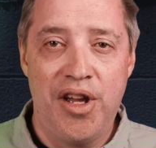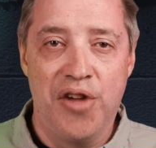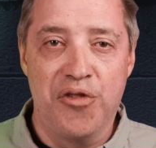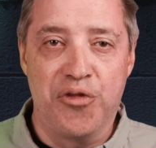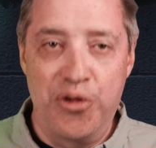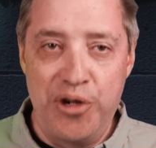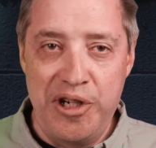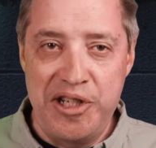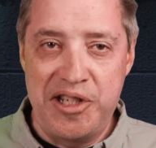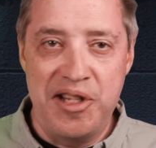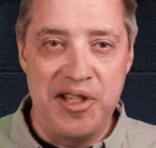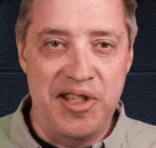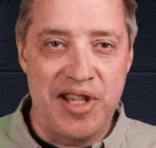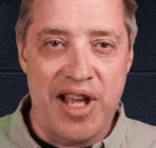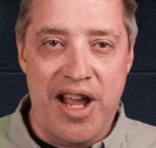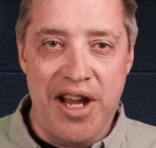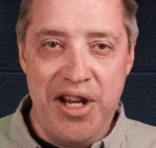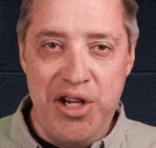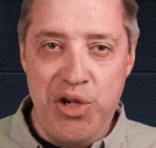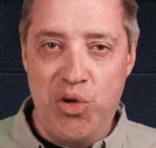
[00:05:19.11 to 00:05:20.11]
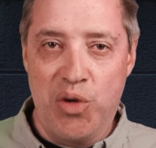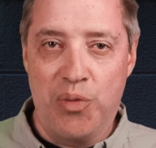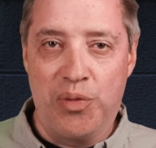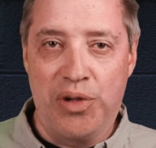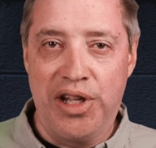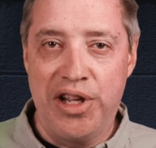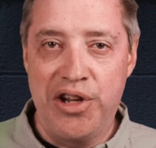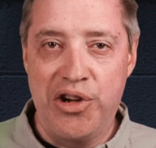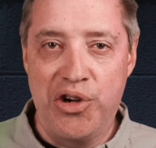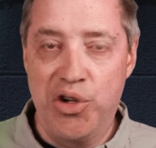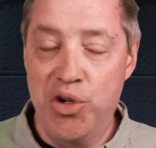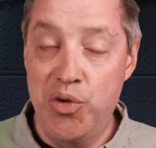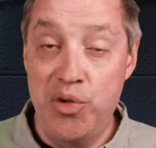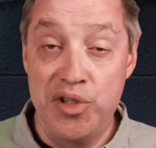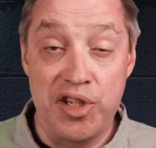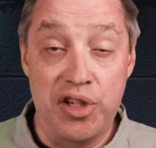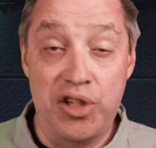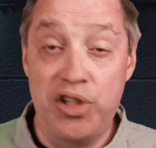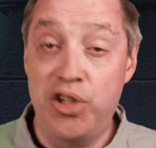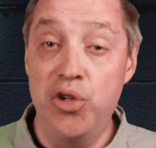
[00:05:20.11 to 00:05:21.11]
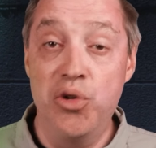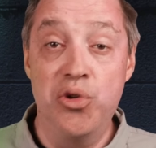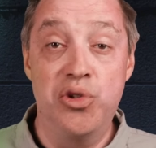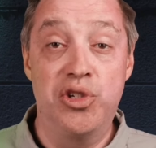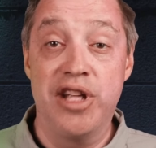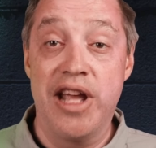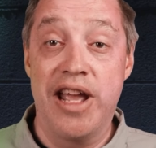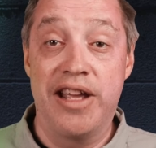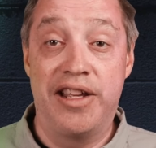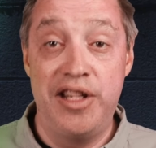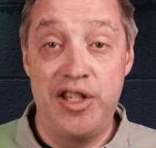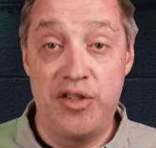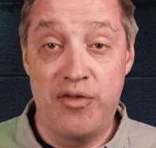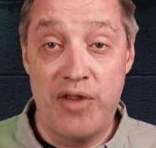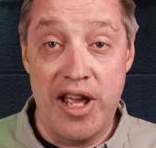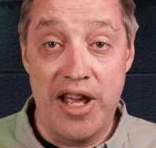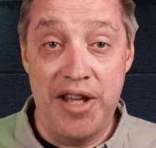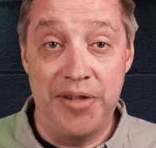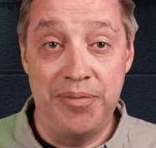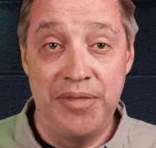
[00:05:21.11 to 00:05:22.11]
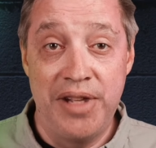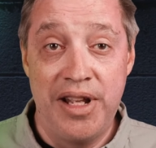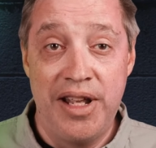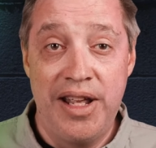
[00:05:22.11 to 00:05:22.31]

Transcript: For instance, I knew a player who was a huge Yankees fan.